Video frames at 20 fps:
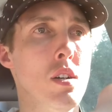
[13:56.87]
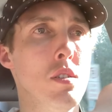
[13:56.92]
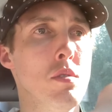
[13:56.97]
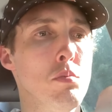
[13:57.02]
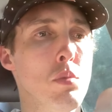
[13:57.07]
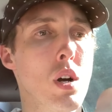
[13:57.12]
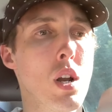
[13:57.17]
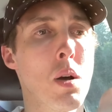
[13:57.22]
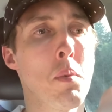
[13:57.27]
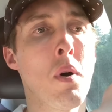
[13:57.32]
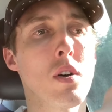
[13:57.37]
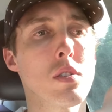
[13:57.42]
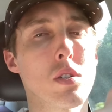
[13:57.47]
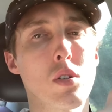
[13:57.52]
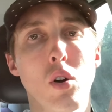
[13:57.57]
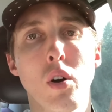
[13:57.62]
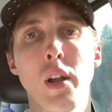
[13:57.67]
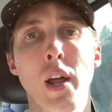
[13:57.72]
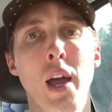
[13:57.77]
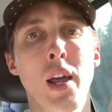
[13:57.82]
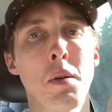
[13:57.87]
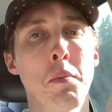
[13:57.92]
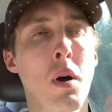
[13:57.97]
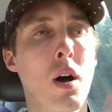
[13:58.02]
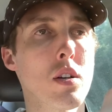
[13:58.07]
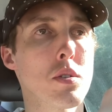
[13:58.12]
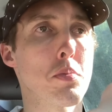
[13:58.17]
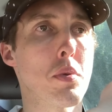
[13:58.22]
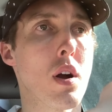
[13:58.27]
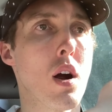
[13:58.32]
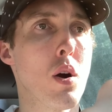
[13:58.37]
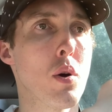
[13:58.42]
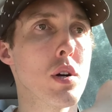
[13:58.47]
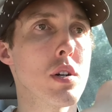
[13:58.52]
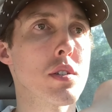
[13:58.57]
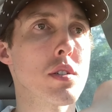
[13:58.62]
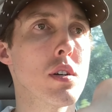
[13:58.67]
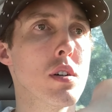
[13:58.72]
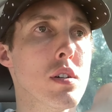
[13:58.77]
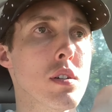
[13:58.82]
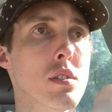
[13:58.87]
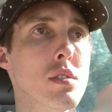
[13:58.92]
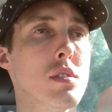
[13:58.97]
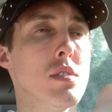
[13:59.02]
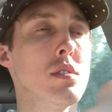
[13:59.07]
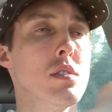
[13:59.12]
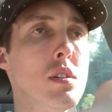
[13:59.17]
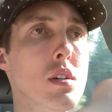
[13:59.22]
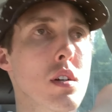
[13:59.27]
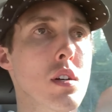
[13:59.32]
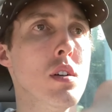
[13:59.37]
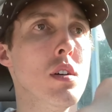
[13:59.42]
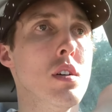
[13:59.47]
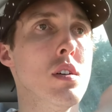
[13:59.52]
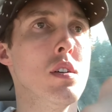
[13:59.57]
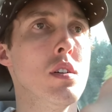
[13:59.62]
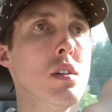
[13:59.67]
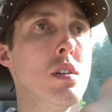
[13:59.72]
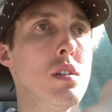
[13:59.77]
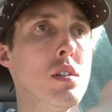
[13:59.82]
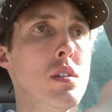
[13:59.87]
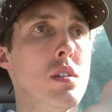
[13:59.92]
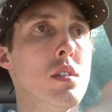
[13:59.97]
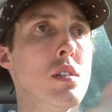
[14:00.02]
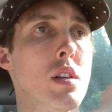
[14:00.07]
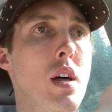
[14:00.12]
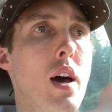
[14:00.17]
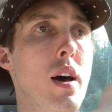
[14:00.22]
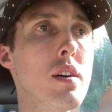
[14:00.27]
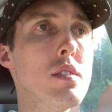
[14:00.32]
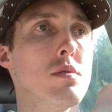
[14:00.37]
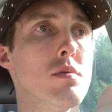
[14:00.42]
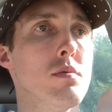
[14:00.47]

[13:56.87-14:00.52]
But I'm also going 80 miles per hour, so that,